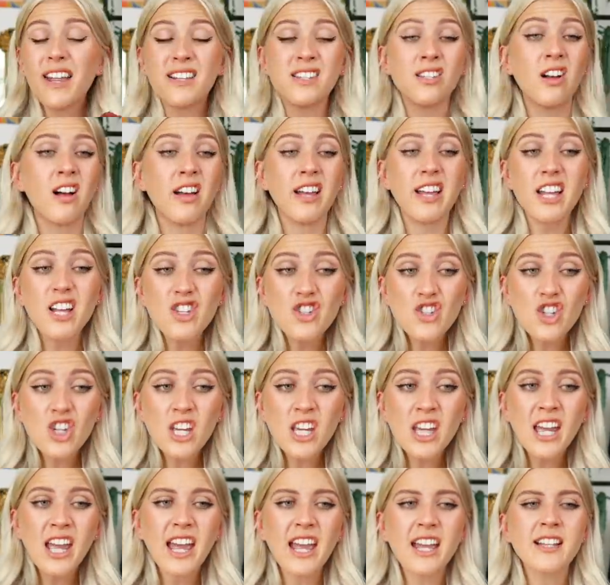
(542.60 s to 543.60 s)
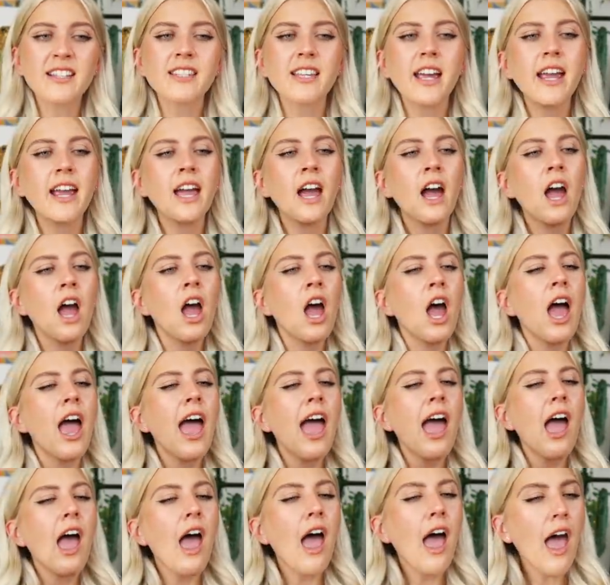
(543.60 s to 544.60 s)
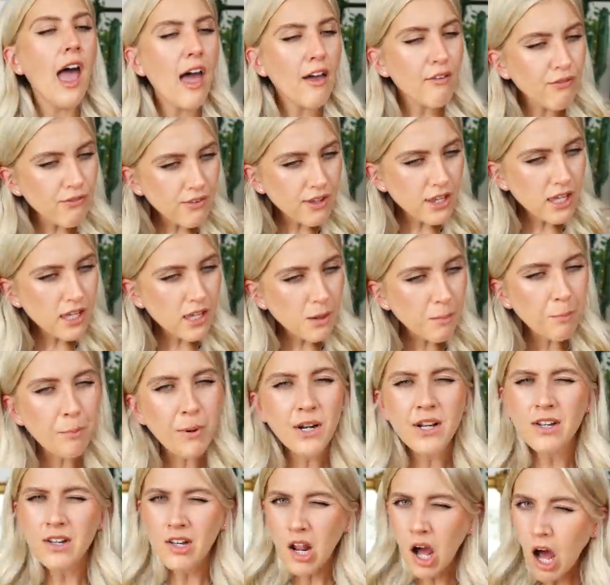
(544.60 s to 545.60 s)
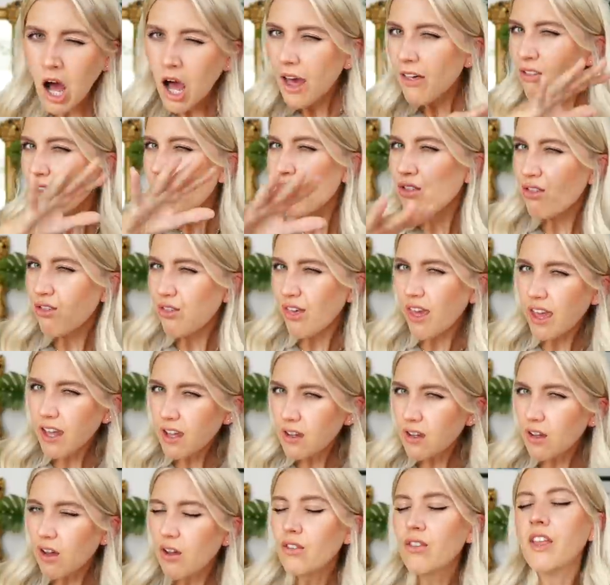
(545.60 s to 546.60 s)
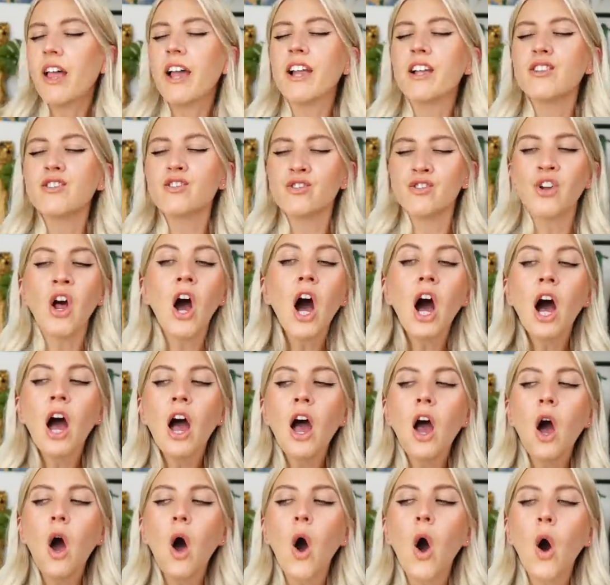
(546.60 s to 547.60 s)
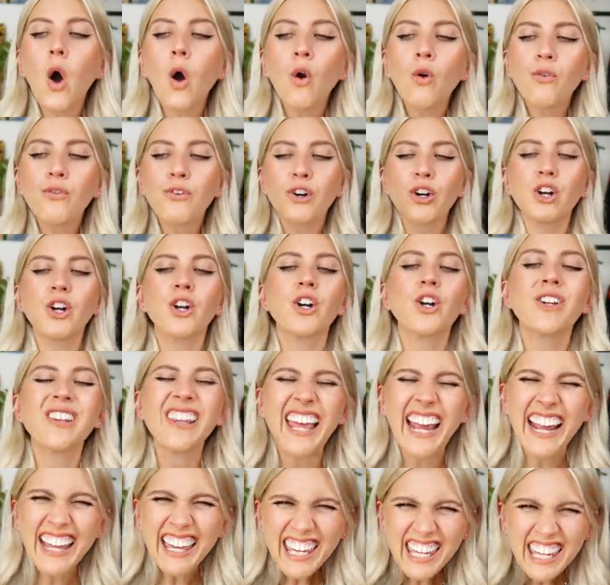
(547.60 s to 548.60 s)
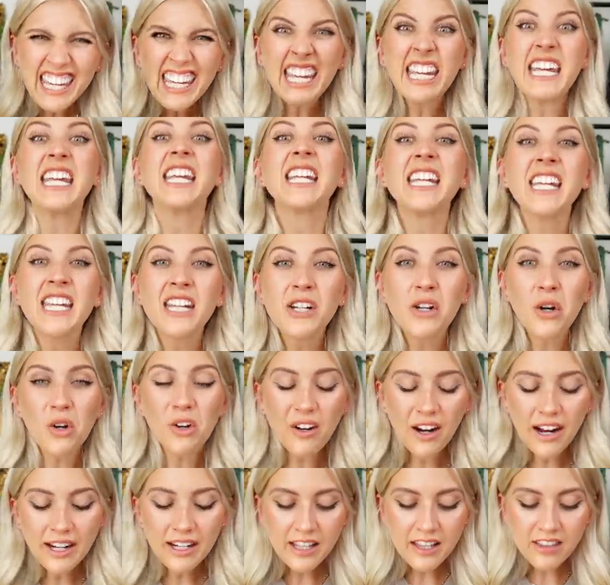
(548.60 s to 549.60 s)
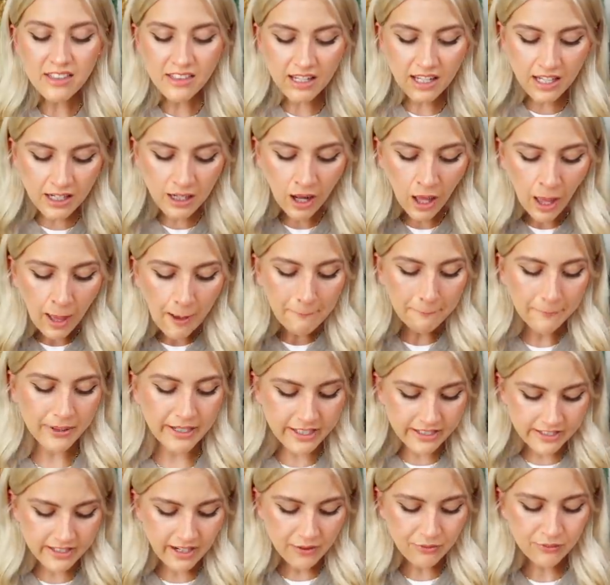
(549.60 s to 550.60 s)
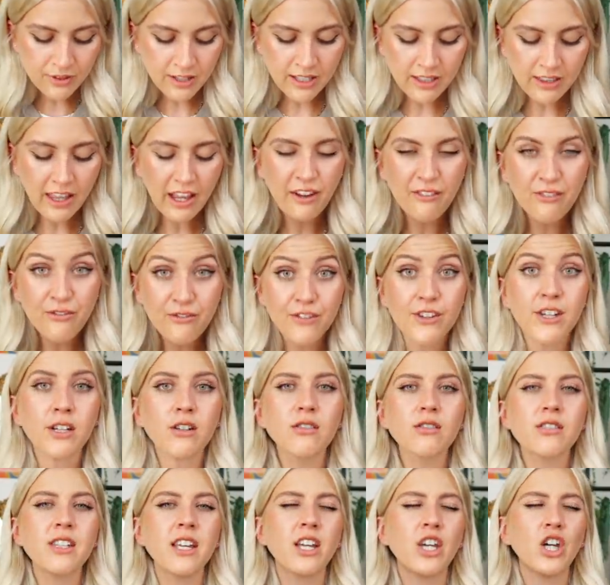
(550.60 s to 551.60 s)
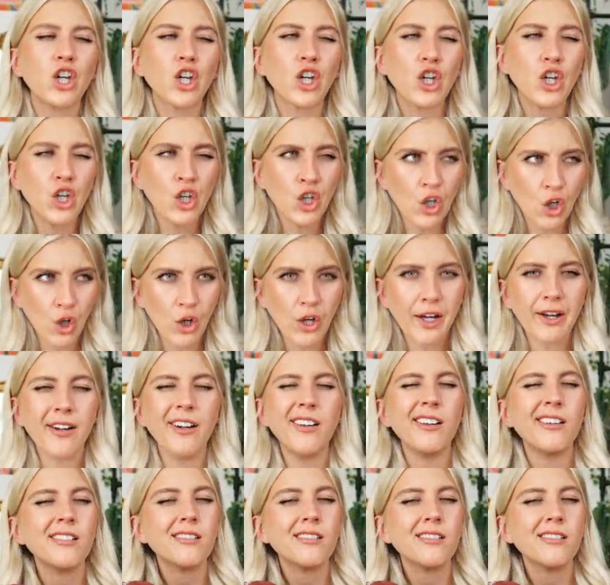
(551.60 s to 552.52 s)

It's not itchy. It's like heavy but not thick. Like, it's not over like heating or anything, but it definitely like feels like a good